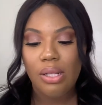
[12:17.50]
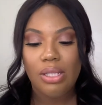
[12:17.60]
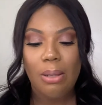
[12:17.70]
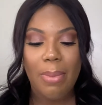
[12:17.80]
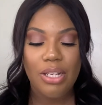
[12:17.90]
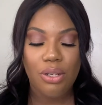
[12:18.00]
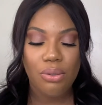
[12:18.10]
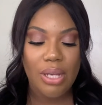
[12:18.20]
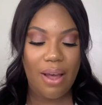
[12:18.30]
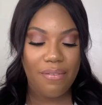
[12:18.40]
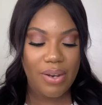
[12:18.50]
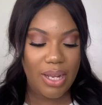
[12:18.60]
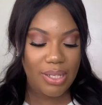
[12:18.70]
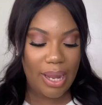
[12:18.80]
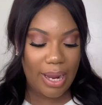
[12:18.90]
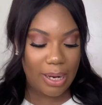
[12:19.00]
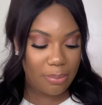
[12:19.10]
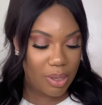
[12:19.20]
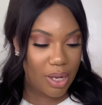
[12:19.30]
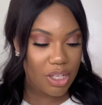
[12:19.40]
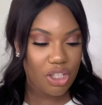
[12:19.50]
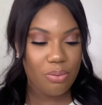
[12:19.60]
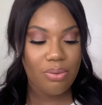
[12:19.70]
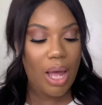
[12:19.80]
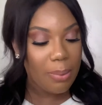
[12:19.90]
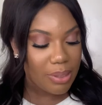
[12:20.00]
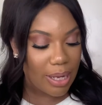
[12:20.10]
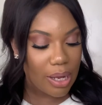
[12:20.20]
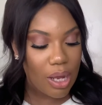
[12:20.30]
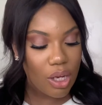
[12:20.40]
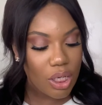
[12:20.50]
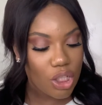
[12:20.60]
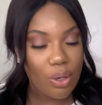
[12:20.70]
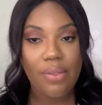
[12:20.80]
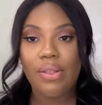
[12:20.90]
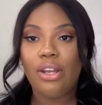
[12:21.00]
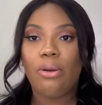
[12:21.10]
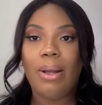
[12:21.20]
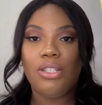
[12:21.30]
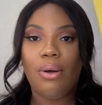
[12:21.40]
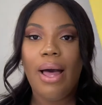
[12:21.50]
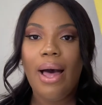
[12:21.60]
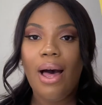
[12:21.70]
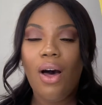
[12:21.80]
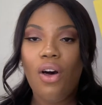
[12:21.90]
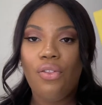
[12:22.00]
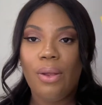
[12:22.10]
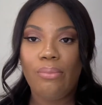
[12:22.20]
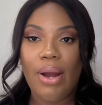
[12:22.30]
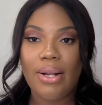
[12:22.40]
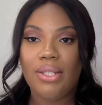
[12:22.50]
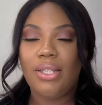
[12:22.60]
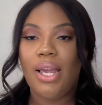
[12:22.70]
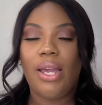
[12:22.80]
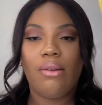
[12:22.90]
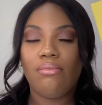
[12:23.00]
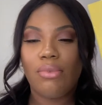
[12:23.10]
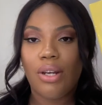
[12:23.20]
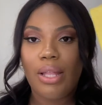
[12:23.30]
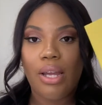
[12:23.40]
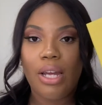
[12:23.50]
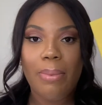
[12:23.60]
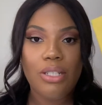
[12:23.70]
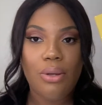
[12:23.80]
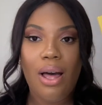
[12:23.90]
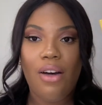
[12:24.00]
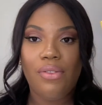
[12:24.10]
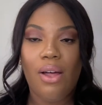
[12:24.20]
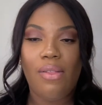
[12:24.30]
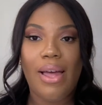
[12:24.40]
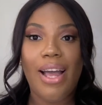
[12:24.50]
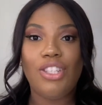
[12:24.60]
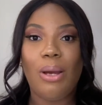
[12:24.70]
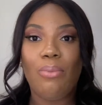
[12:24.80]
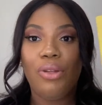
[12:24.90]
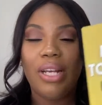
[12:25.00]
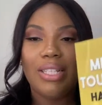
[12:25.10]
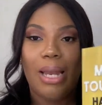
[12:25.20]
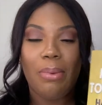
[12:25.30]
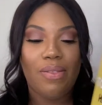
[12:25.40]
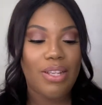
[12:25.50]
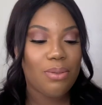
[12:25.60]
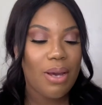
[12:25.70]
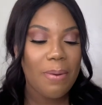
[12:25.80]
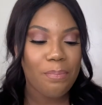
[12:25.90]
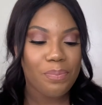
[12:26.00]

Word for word: the mental toughness handbook. It just helps like strengthening your mental health and practicing like good mental health and all that. So I'm really excited about this one